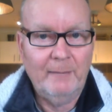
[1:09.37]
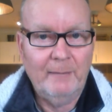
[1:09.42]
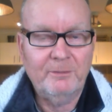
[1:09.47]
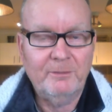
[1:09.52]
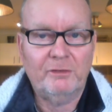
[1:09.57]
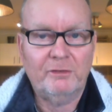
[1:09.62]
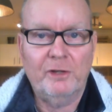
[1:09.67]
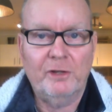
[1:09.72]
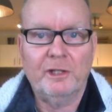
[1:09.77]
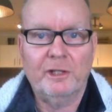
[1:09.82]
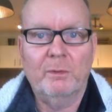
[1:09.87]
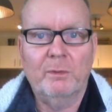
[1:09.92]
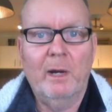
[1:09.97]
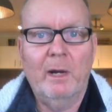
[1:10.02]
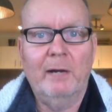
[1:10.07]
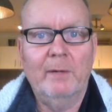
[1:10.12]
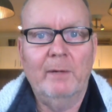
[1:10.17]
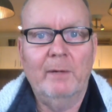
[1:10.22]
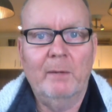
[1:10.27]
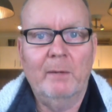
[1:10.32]
just know your
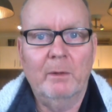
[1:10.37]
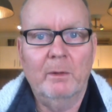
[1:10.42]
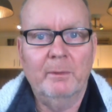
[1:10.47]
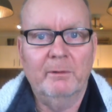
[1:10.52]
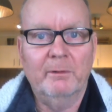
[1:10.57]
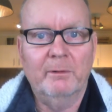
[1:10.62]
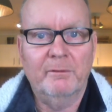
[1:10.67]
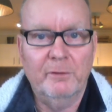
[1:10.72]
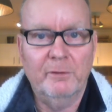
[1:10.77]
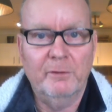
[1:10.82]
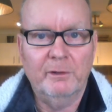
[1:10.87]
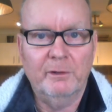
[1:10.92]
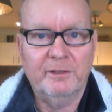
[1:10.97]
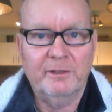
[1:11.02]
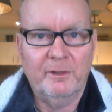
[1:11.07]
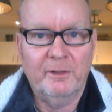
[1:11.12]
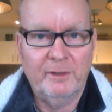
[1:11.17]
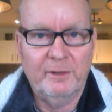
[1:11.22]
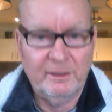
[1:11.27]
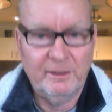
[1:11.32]
way around when we're referring
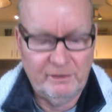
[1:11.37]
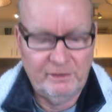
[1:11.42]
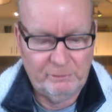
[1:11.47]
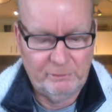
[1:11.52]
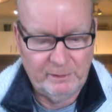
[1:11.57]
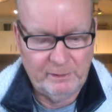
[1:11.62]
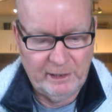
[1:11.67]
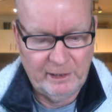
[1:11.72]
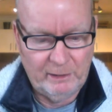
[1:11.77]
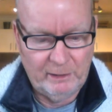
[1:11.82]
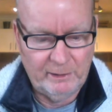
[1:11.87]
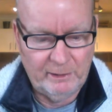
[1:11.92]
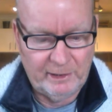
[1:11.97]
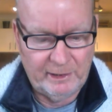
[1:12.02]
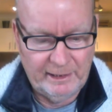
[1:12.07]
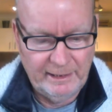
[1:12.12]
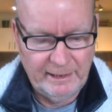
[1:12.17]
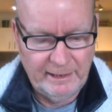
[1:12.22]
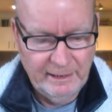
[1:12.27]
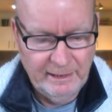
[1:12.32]
to things as we go,
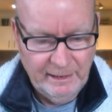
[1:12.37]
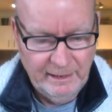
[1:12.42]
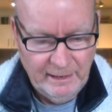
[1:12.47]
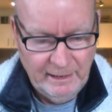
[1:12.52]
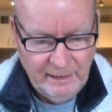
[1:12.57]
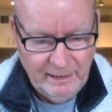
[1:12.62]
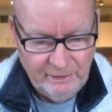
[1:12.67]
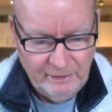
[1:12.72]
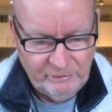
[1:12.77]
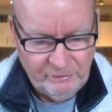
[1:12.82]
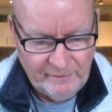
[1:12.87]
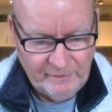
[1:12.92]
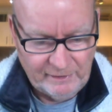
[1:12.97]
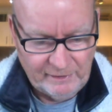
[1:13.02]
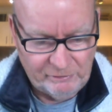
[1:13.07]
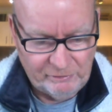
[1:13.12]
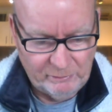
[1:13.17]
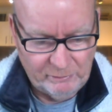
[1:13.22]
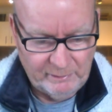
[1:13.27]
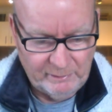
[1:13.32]
okay? So
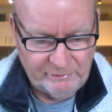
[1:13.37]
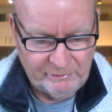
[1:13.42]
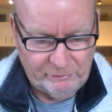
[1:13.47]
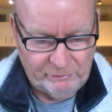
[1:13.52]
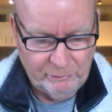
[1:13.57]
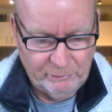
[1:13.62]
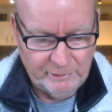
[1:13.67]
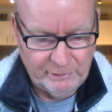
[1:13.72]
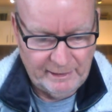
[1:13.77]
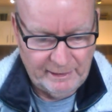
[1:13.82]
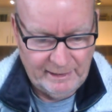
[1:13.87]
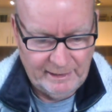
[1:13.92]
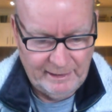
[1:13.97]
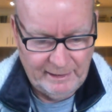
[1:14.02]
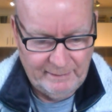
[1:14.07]
that's always good.